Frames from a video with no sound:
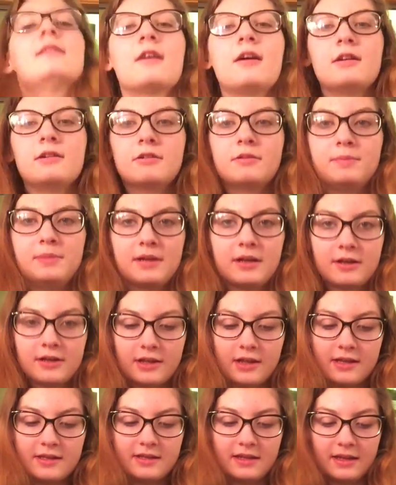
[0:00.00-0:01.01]
I thought it would be a
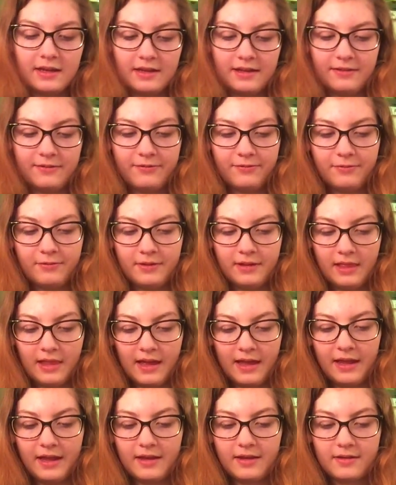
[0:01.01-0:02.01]
good idea if we
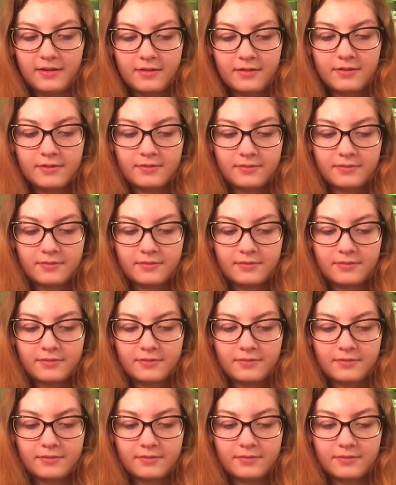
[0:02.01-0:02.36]
went